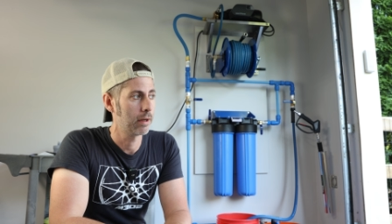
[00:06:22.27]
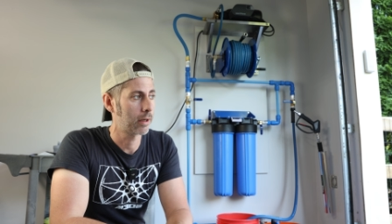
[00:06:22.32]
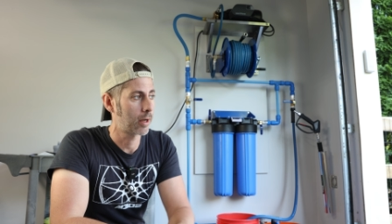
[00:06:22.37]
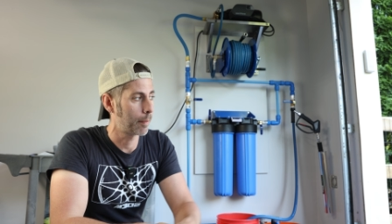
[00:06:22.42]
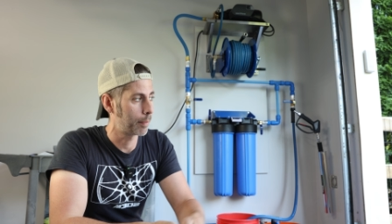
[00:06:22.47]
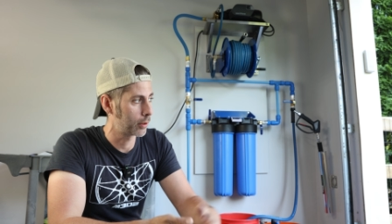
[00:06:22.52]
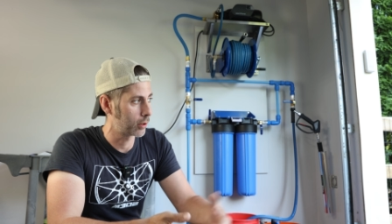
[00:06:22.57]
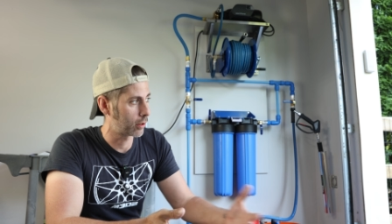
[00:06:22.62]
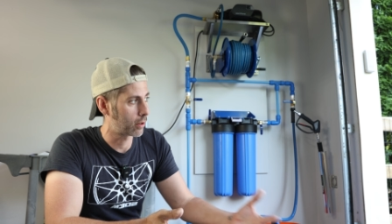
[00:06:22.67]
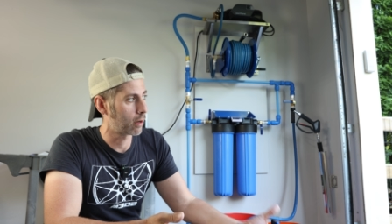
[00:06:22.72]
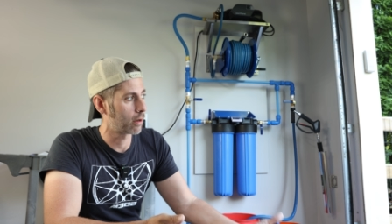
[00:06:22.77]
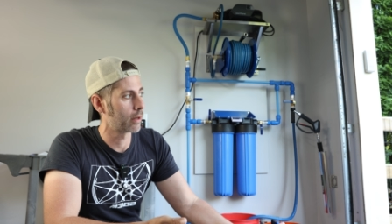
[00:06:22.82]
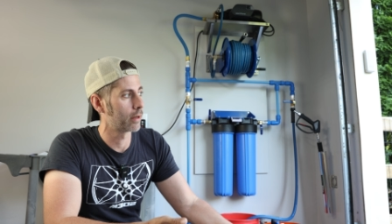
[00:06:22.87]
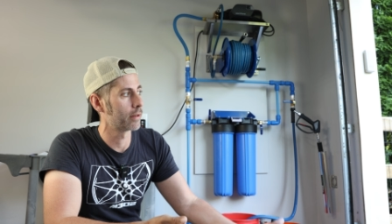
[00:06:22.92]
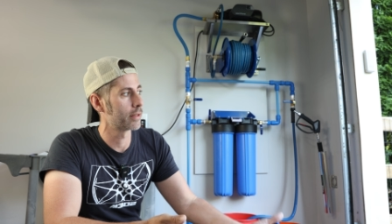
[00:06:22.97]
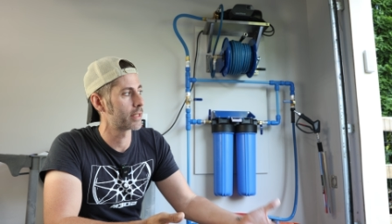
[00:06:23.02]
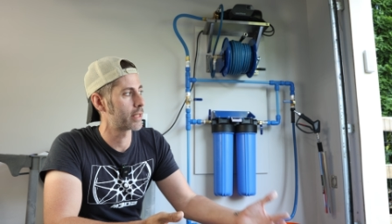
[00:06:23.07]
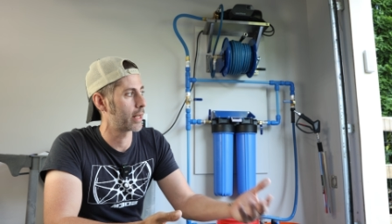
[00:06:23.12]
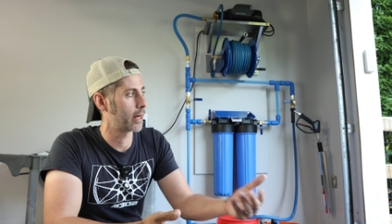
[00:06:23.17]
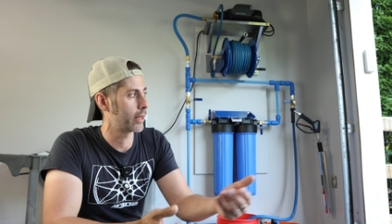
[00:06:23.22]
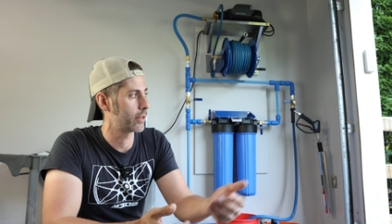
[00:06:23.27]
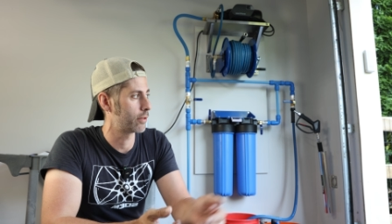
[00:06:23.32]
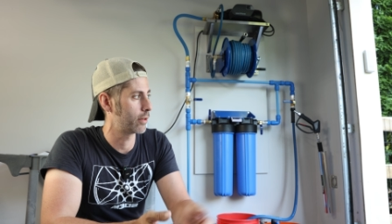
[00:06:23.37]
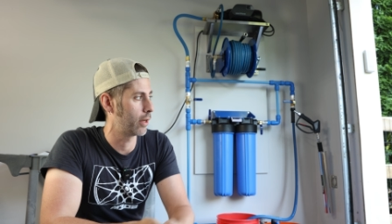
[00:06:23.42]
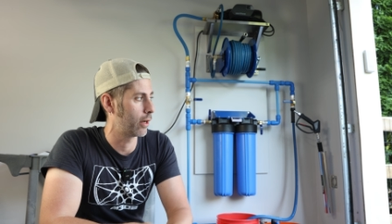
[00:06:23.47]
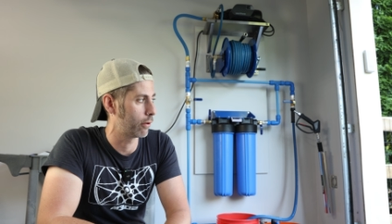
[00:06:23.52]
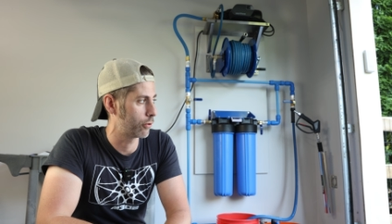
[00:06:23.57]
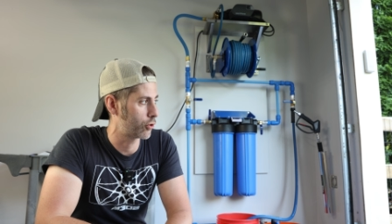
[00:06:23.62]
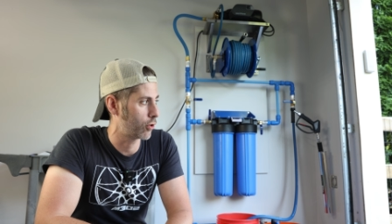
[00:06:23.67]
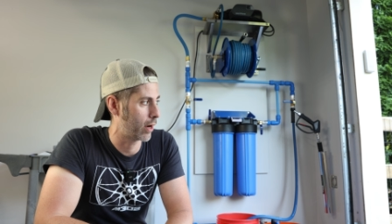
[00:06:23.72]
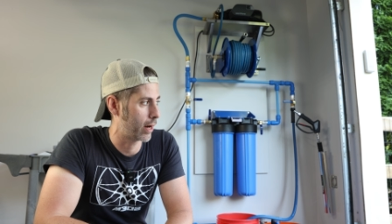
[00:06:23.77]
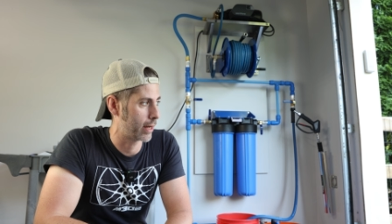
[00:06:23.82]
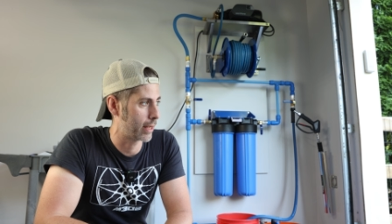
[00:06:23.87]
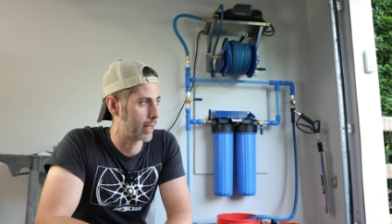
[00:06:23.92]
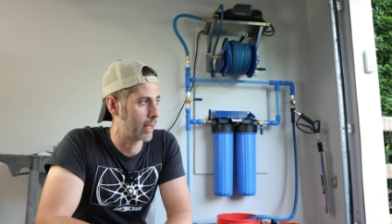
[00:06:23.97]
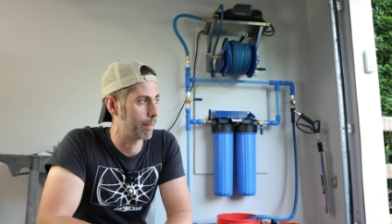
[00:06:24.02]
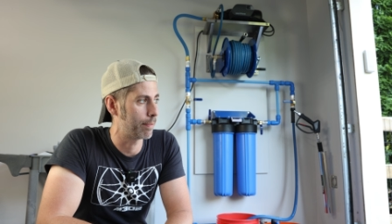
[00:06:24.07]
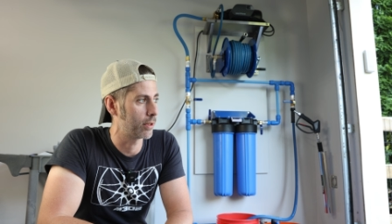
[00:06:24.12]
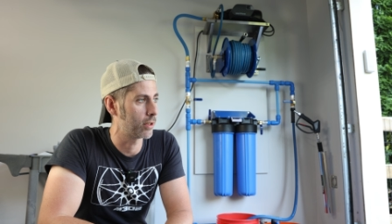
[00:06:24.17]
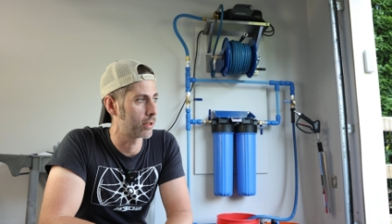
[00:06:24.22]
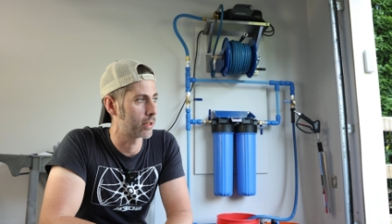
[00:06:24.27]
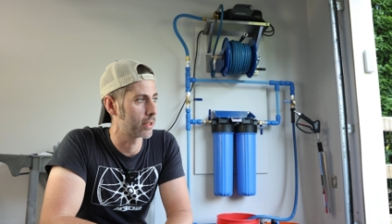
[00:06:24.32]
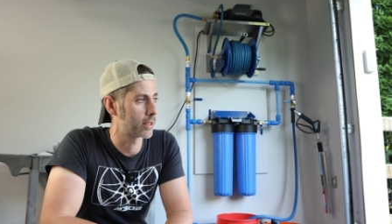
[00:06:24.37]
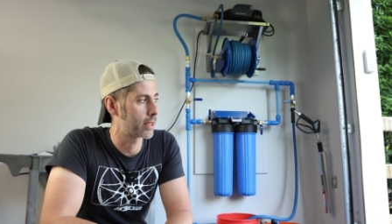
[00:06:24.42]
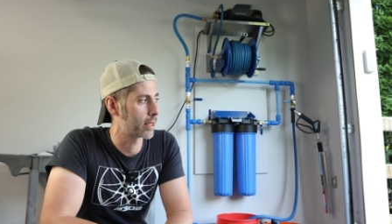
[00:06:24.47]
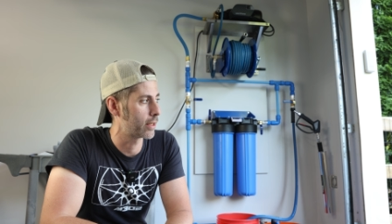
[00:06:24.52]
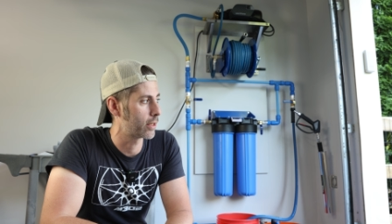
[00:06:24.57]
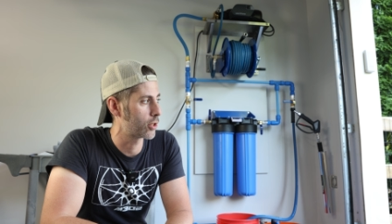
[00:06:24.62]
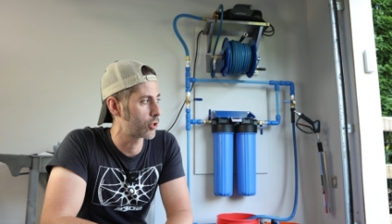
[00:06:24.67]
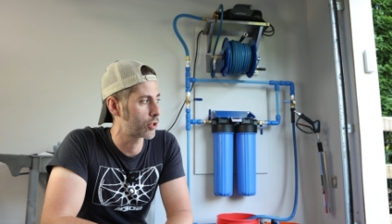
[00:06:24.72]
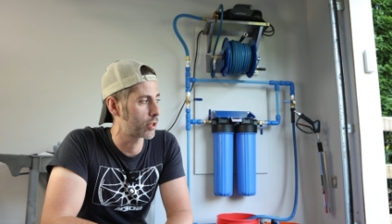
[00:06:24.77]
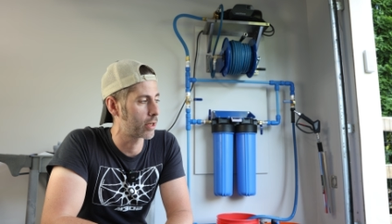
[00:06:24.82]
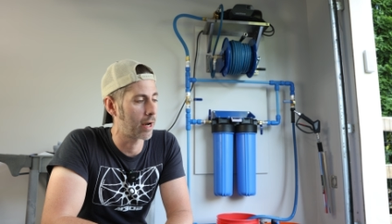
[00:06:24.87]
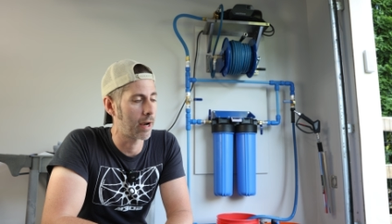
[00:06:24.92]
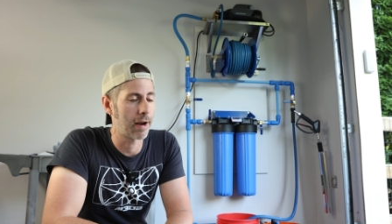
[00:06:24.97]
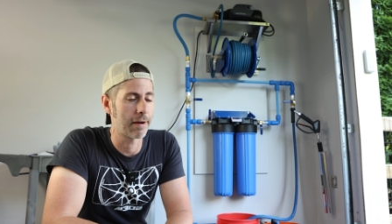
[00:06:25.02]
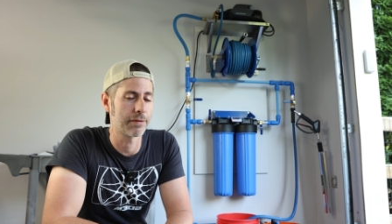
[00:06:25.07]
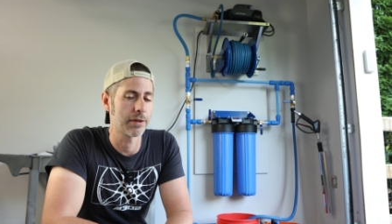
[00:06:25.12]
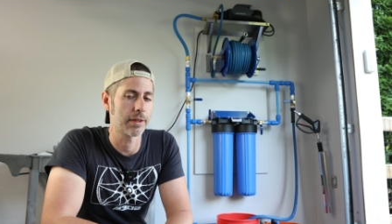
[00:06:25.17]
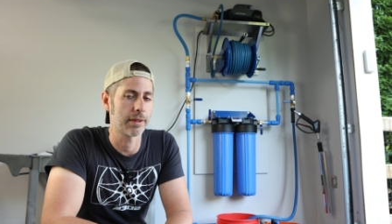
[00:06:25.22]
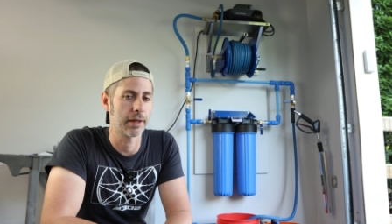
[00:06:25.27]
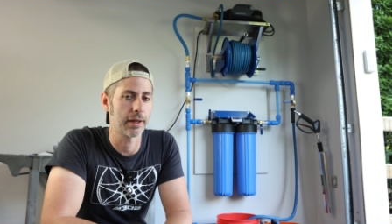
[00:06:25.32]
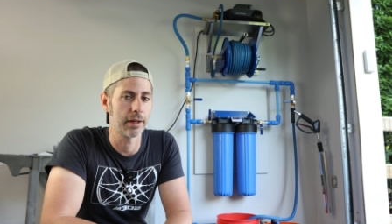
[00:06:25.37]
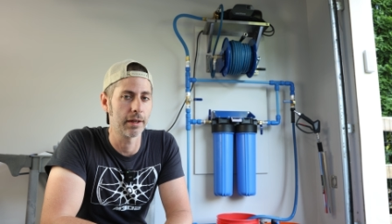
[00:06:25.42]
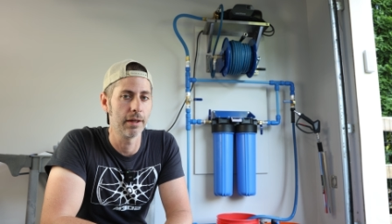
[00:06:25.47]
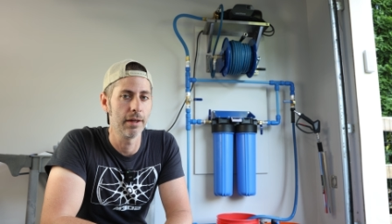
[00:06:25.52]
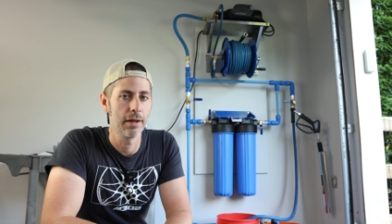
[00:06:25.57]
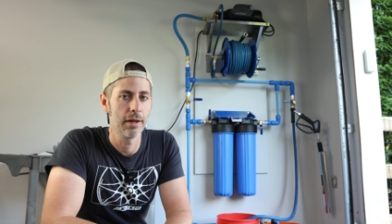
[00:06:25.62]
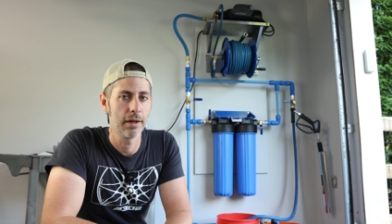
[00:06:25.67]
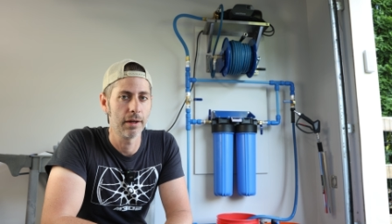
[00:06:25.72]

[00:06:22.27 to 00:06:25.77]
couple of cars that I try to keep in good condition and everything,